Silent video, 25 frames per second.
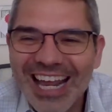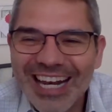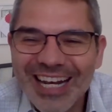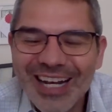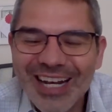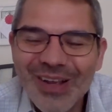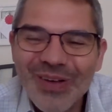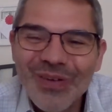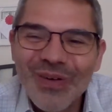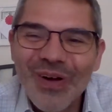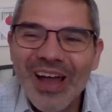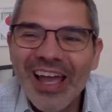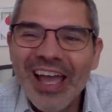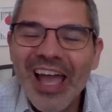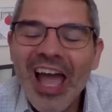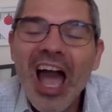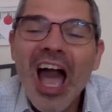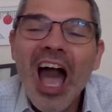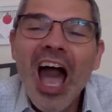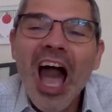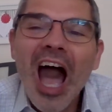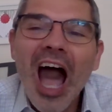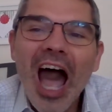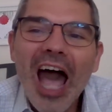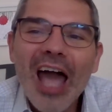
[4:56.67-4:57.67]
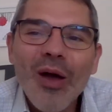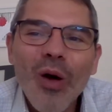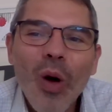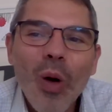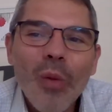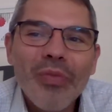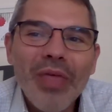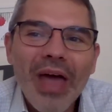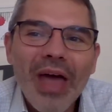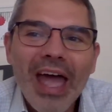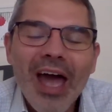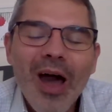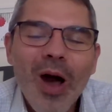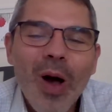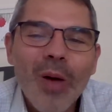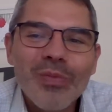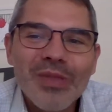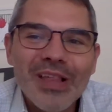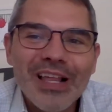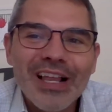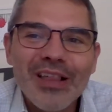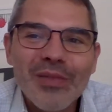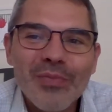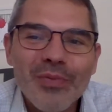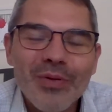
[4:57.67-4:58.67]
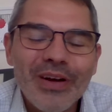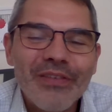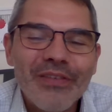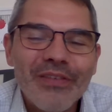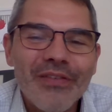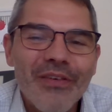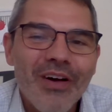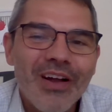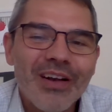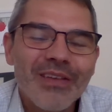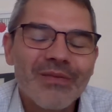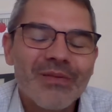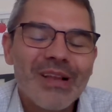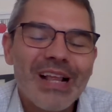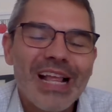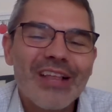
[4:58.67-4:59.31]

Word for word: anyway, I hope that helps, and it's pretty fun,